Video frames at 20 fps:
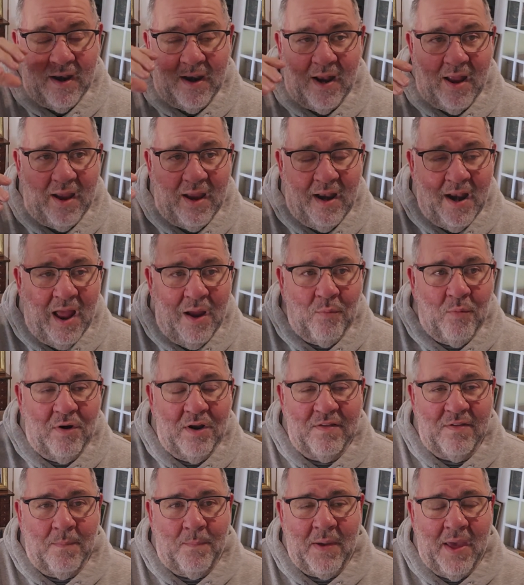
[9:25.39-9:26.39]
and I
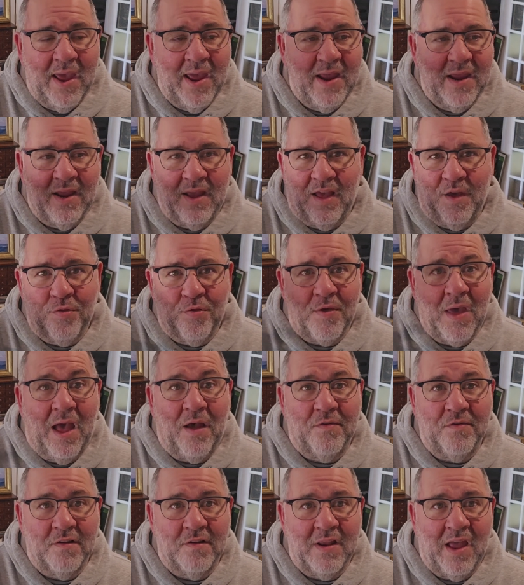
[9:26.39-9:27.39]
wanted to pay
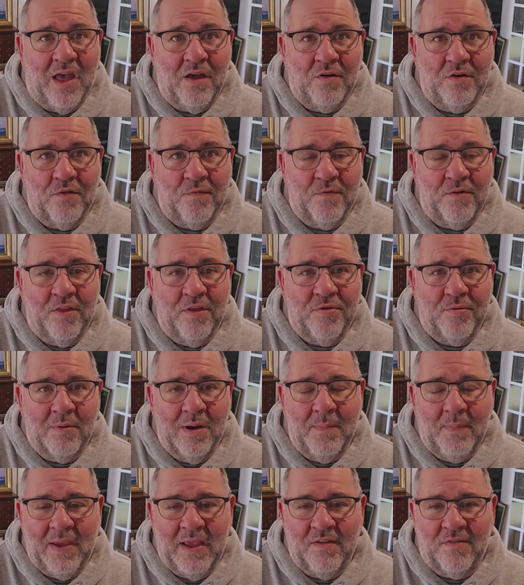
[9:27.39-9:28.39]
$1,000 for the
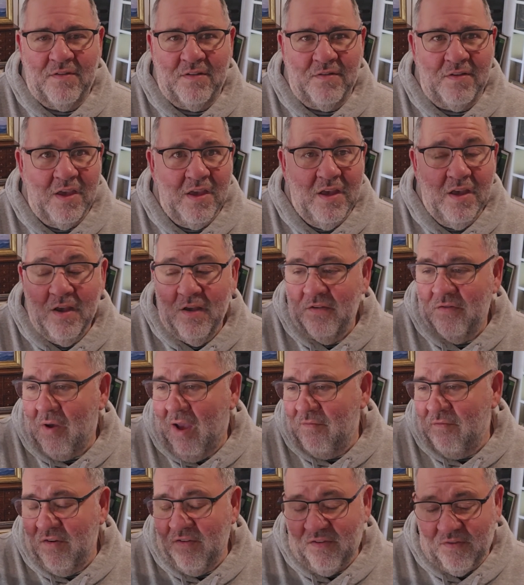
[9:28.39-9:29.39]
3 pieces.
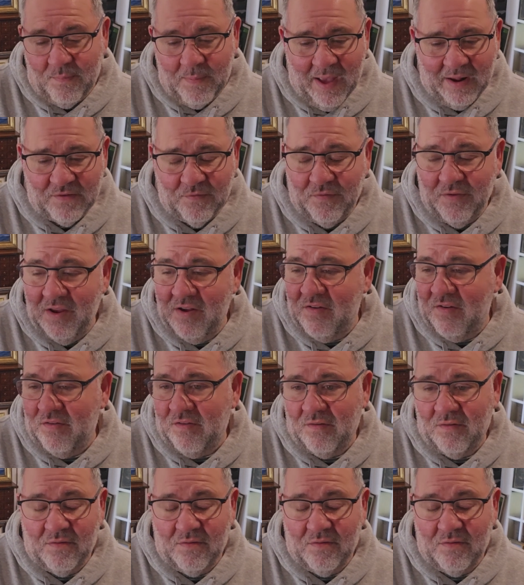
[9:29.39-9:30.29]
So I respectfully